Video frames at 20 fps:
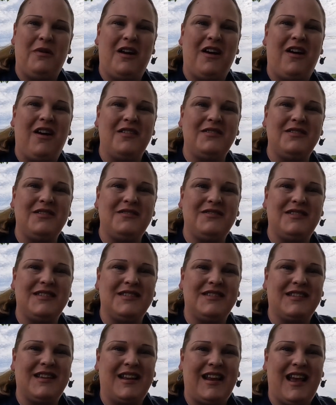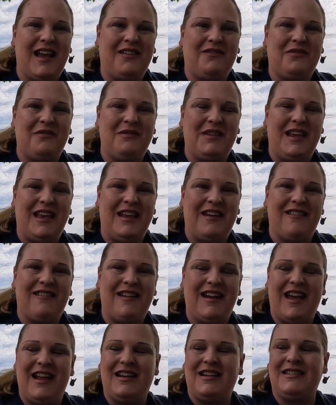but also disconnect from the
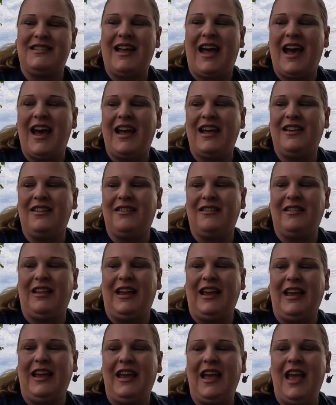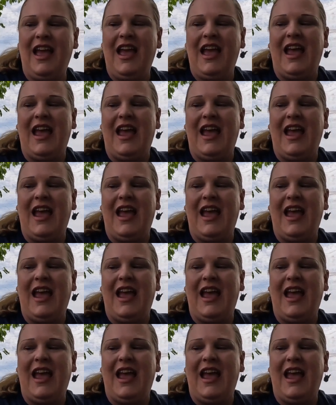internet entirely.